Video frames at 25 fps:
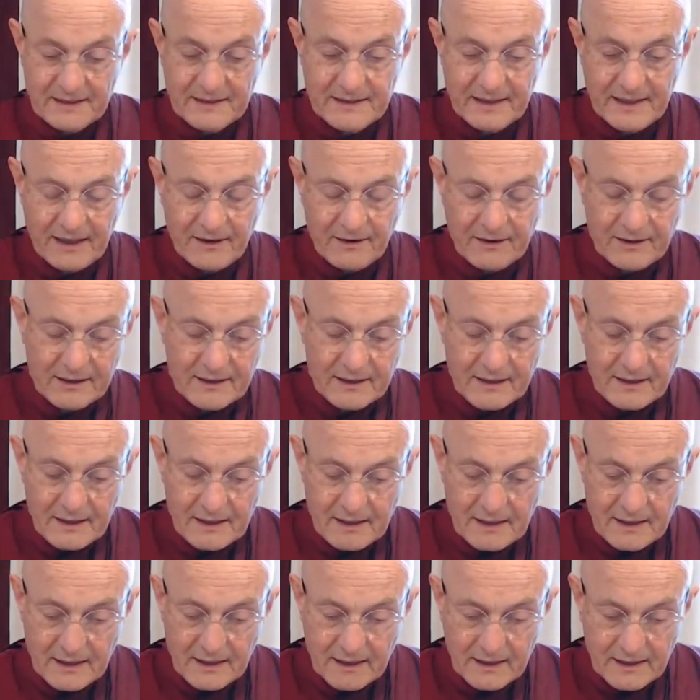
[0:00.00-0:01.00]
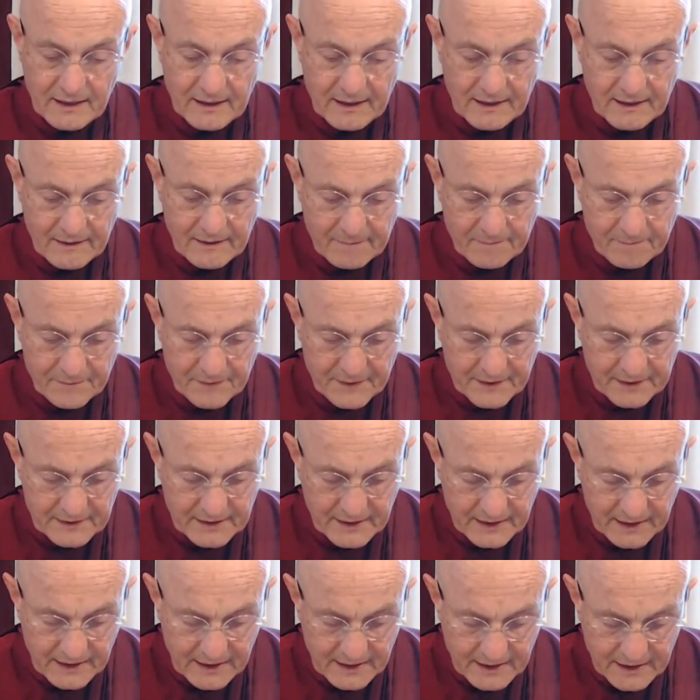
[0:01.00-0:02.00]
Now, the
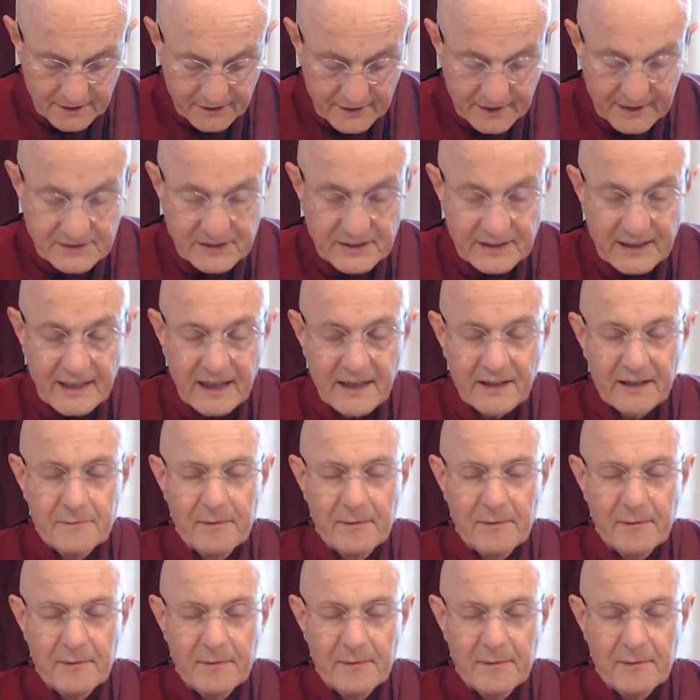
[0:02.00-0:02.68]
Rajagaha,